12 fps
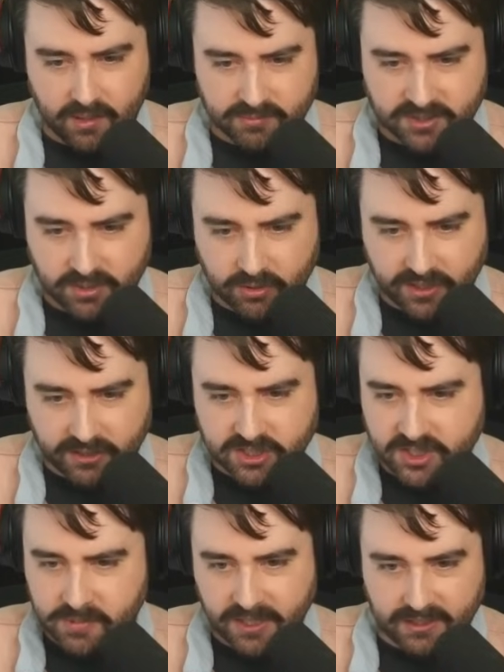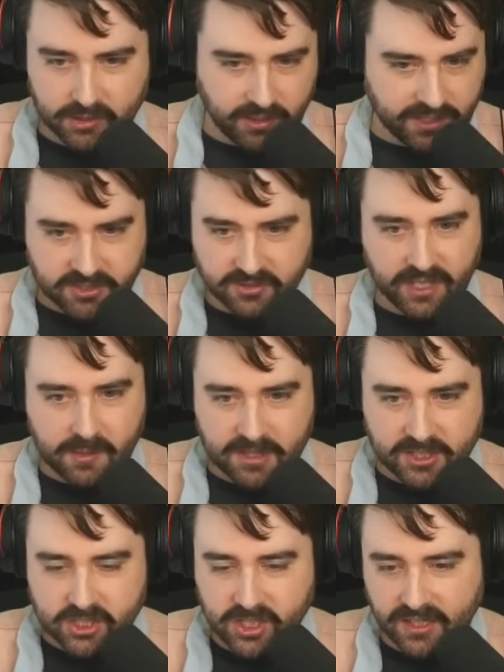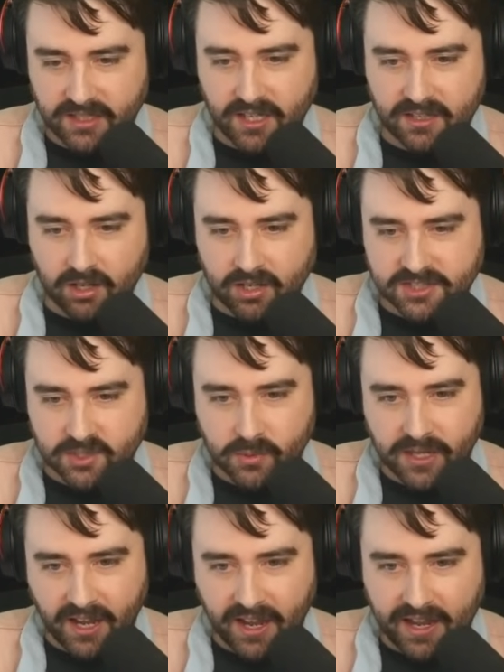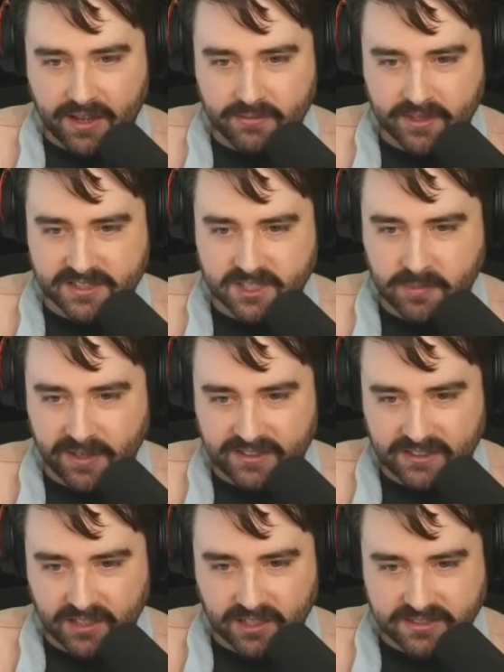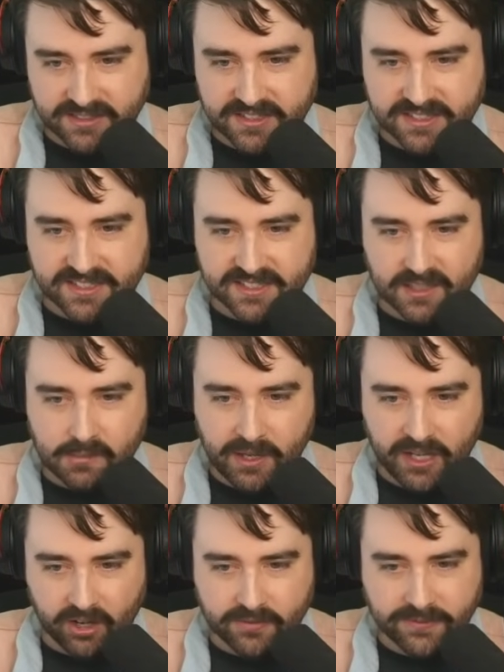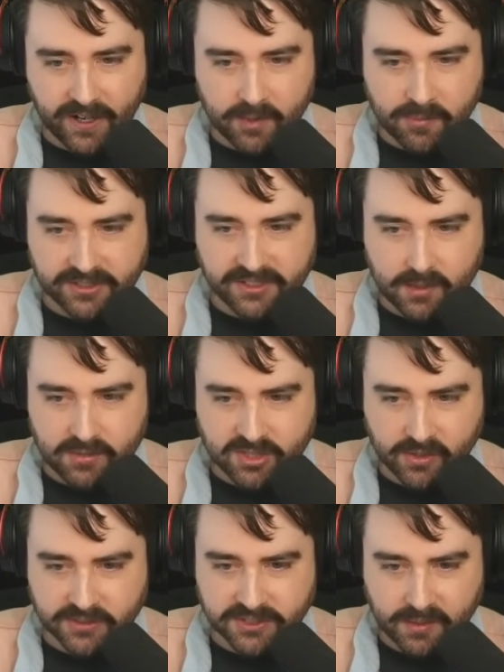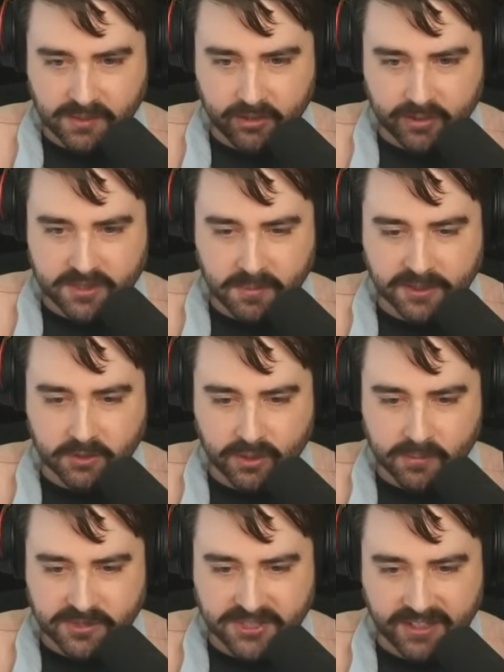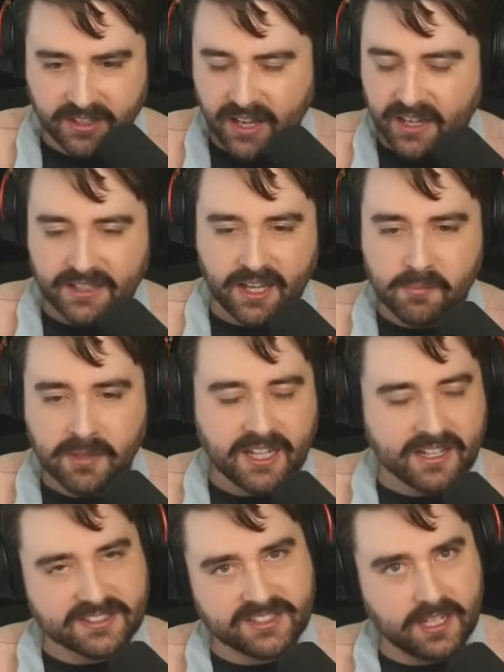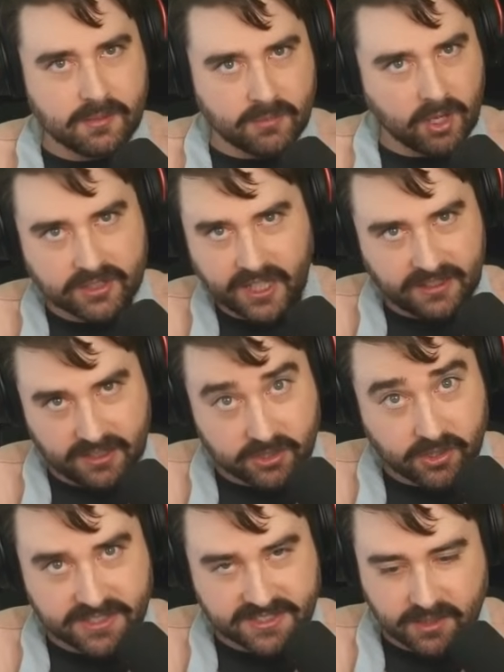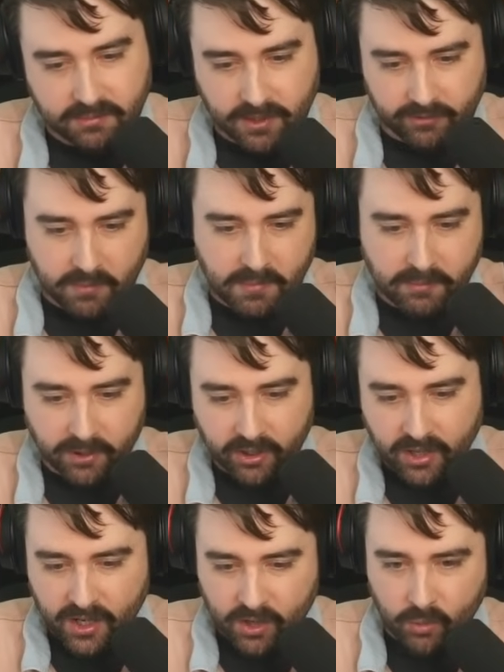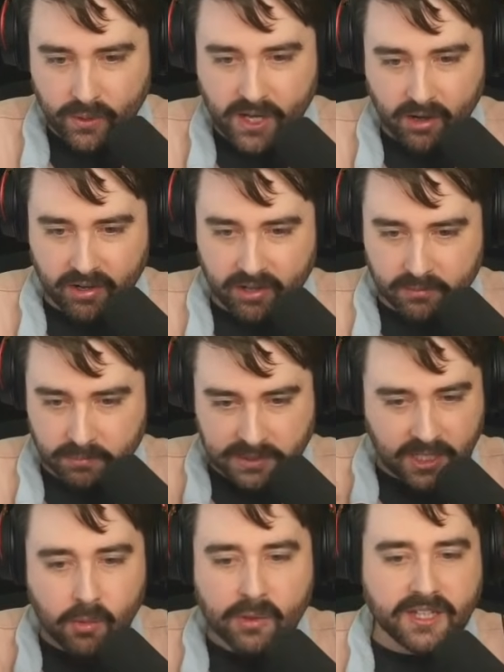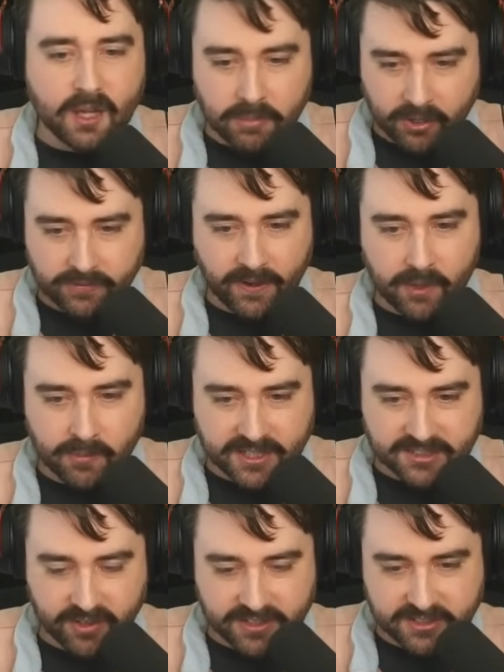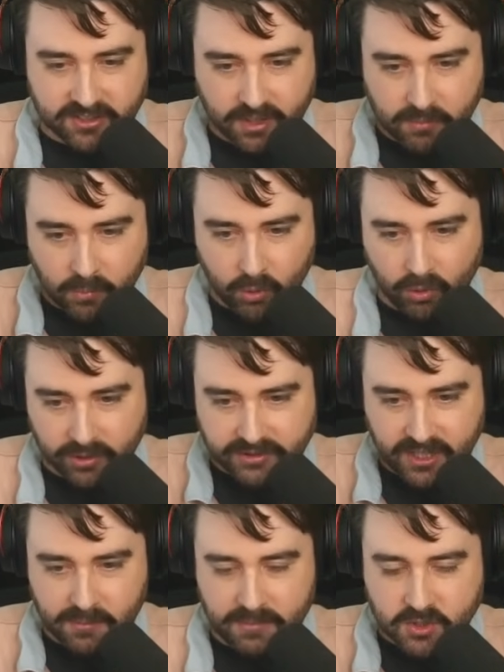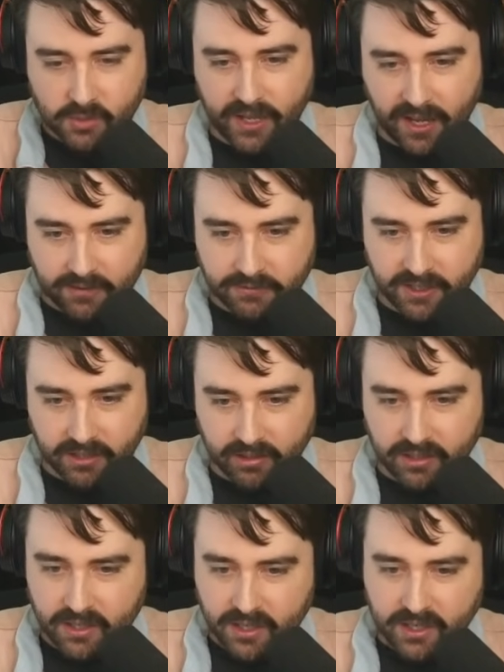So that'll just be a little extra damage. And then also we have expanded lungs. This is going to make our Fire Breath damage over time increase by 20%. That may not seem all that interesting, but remember, we are blowing up our Fire Breaths, right? So the more damage we have here,